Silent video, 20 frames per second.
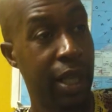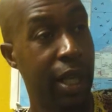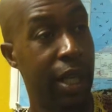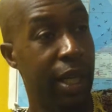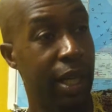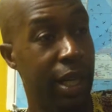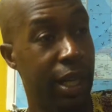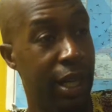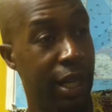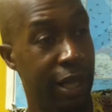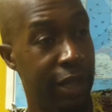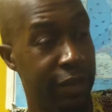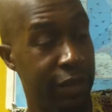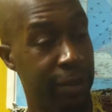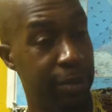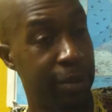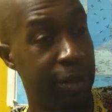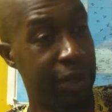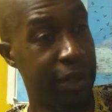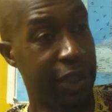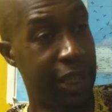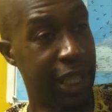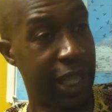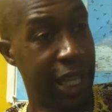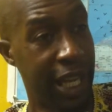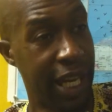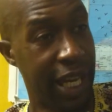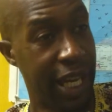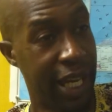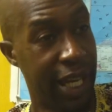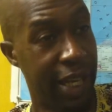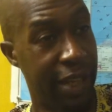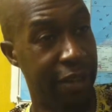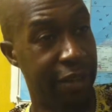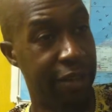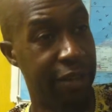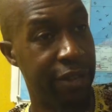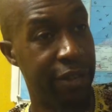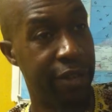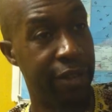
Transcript: of the books that I have,